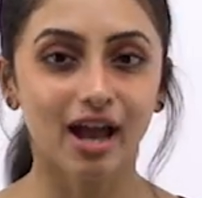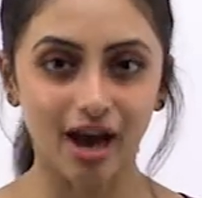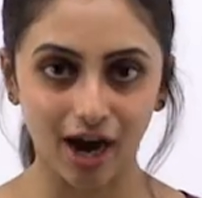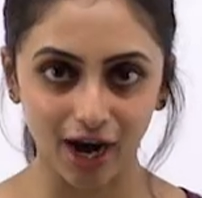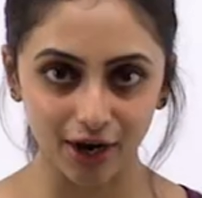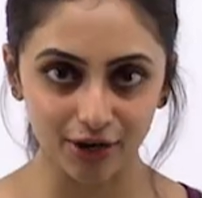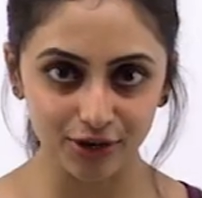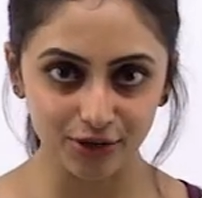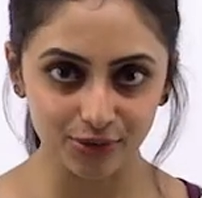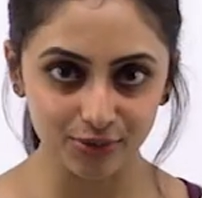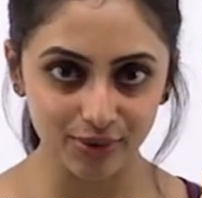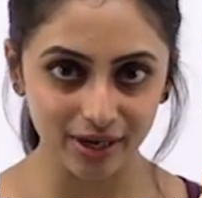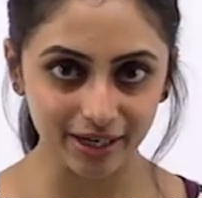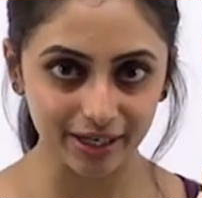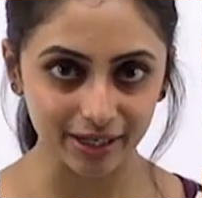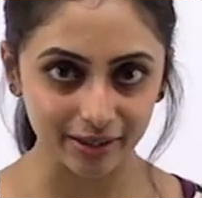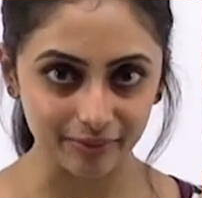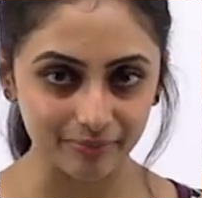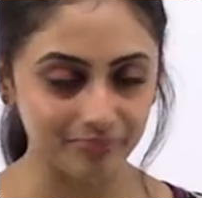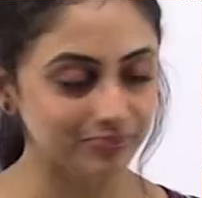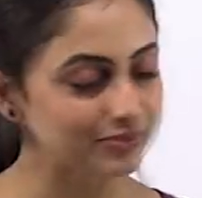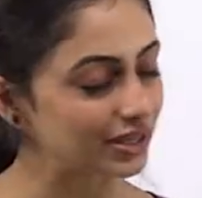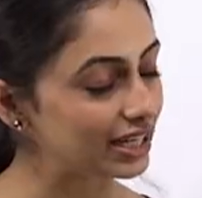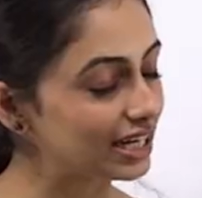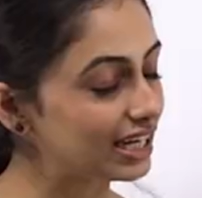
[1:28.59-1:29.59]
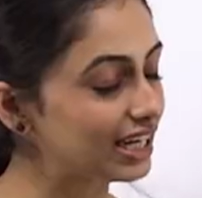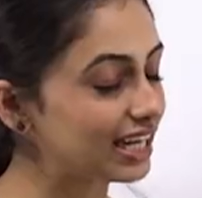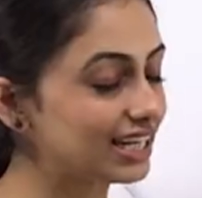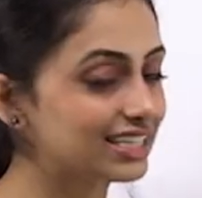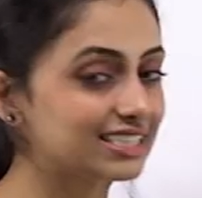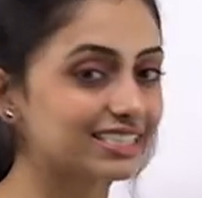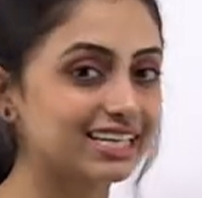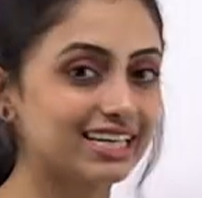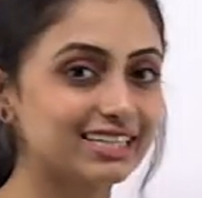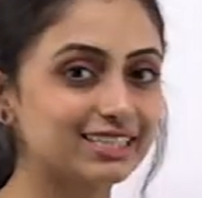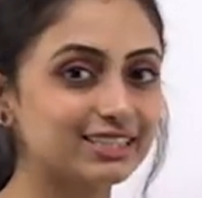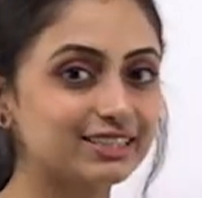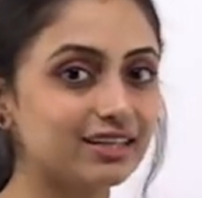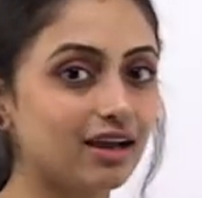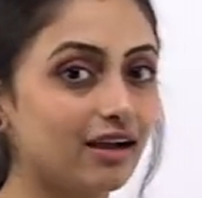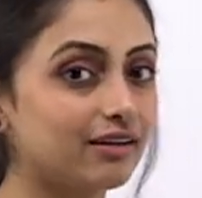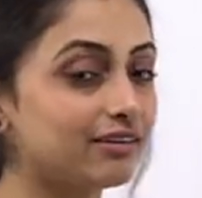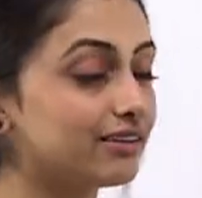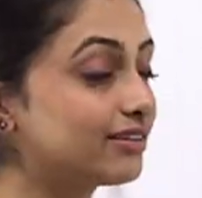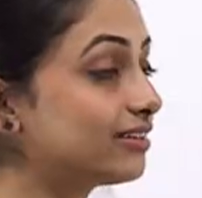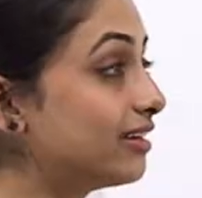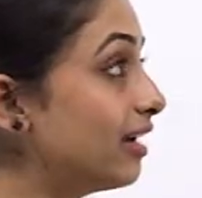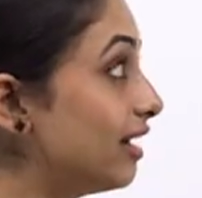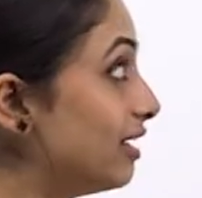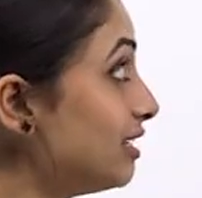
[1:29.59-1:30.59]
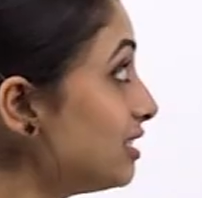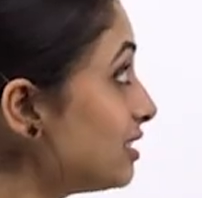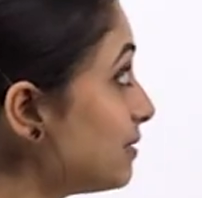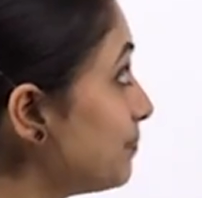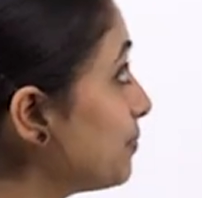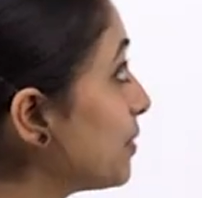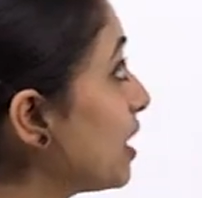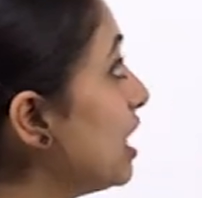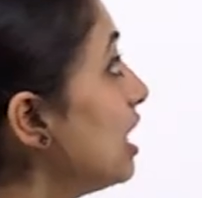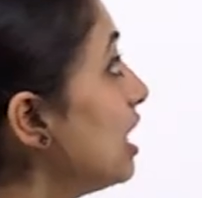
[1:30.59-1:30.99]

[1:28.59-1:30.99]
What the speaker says: Are you ready? Let's get started, guys.